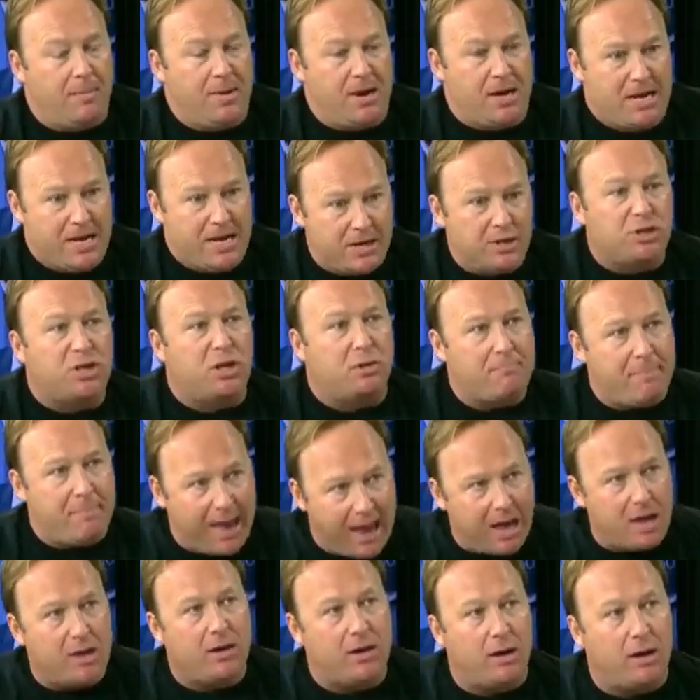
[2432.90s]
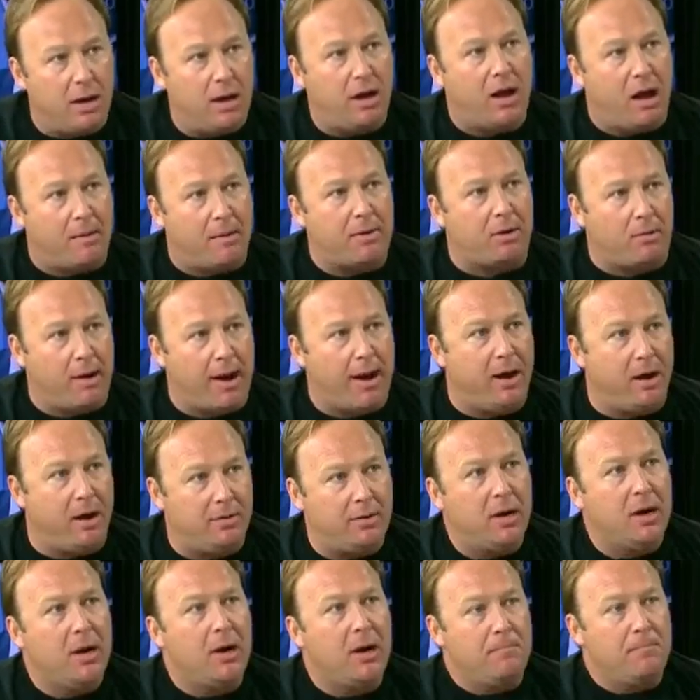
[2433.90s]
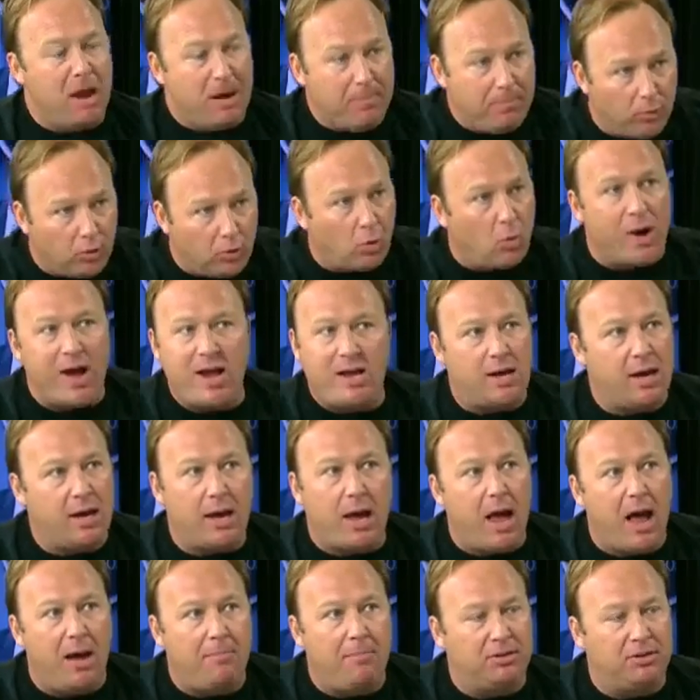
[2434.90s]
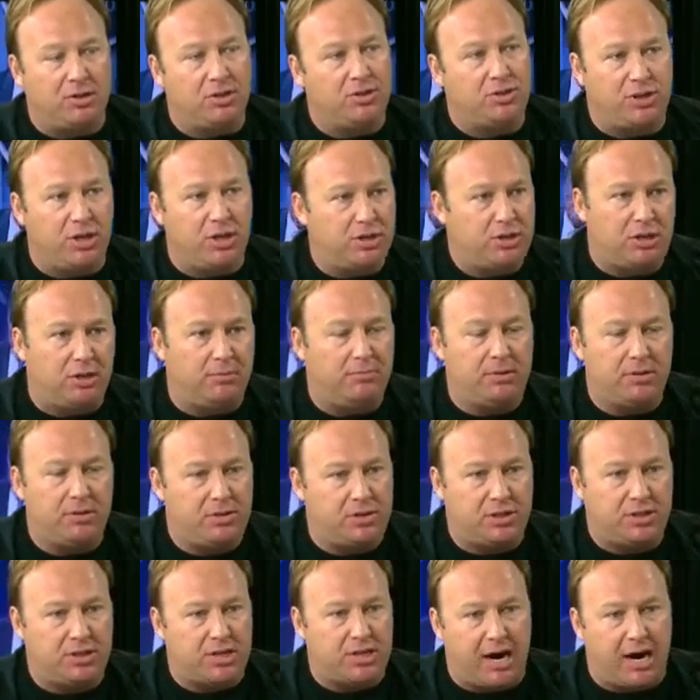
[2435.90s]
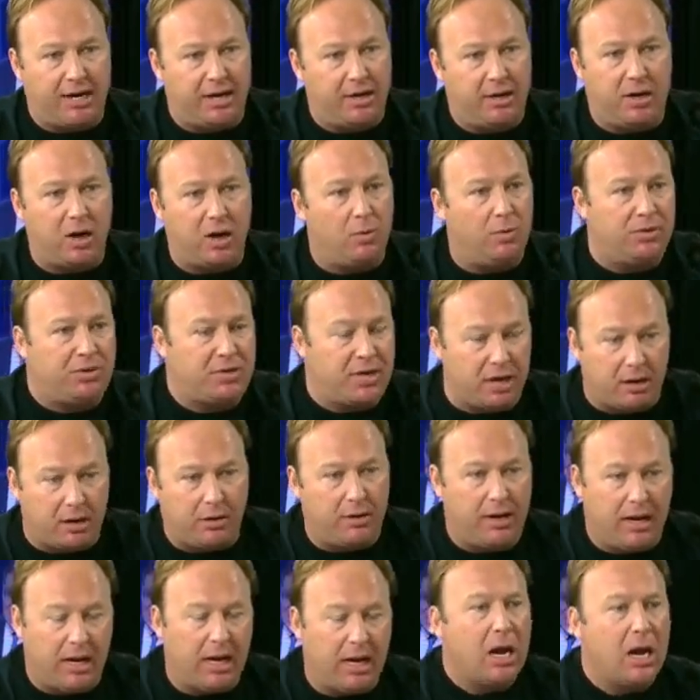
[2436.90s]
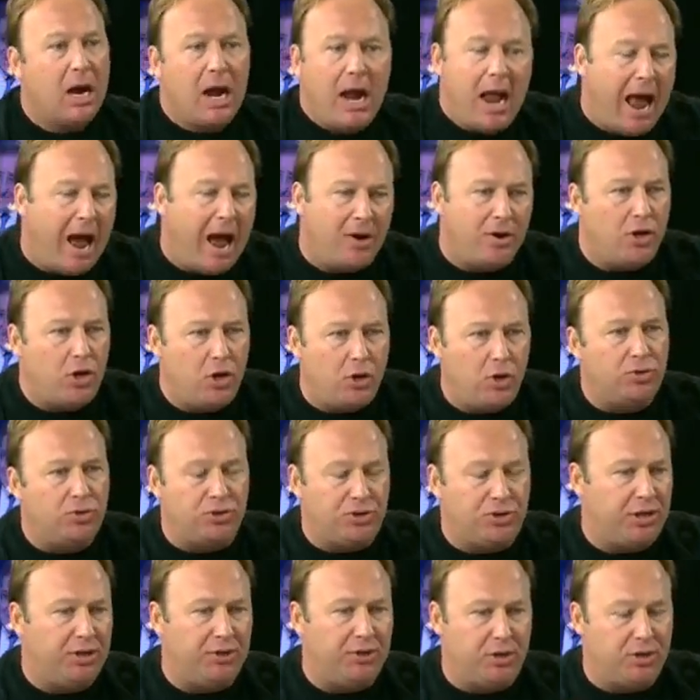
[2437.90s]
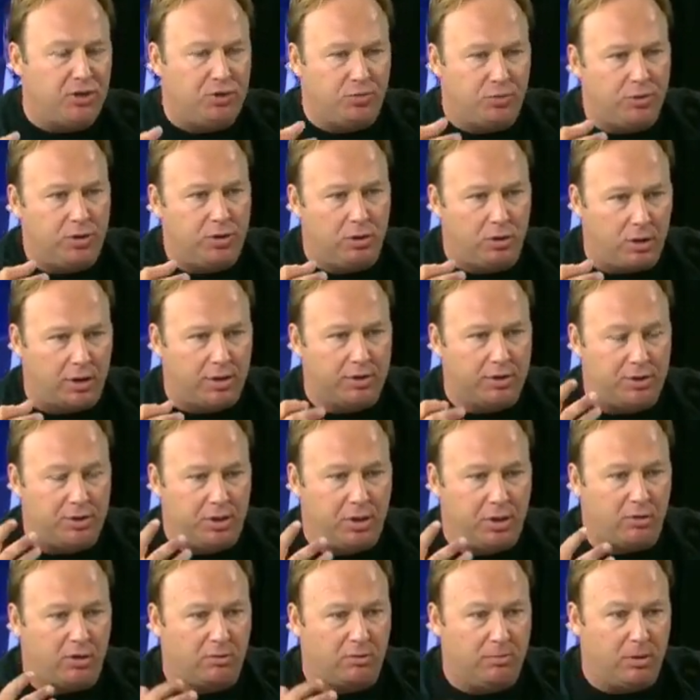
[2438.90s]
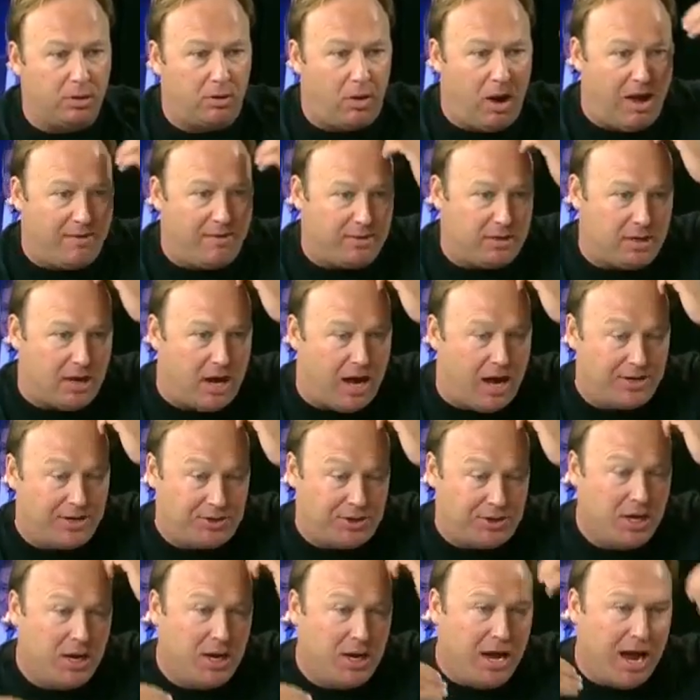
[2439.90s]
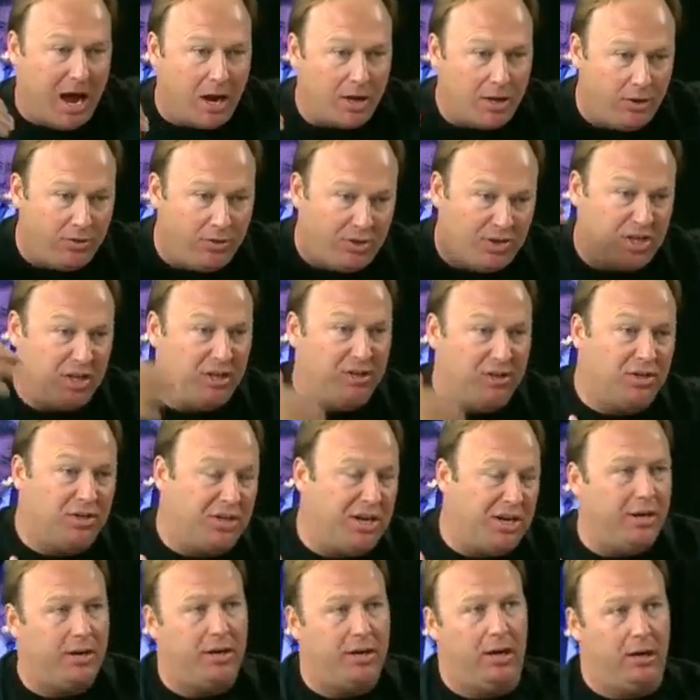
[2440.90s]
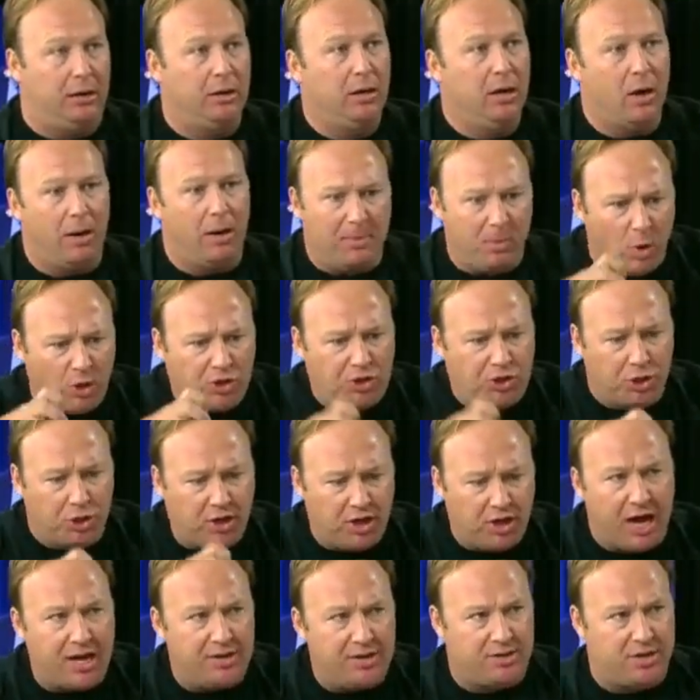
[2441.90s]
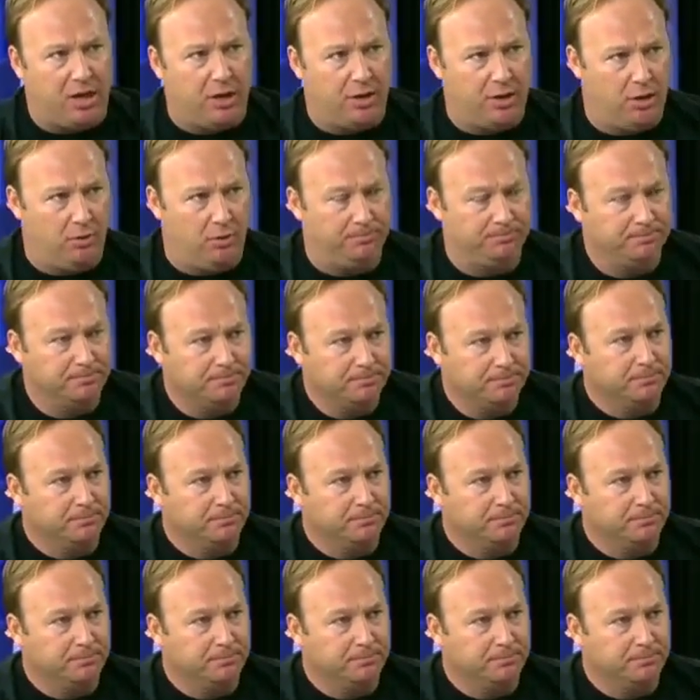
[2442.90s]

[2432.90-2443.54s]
mean, is the man going to come around? People are waking up, but the system is deciding to go with tyranny. How do you see this with your considerable gravitas? How do you see this ending? I mean, what's your gut tell you?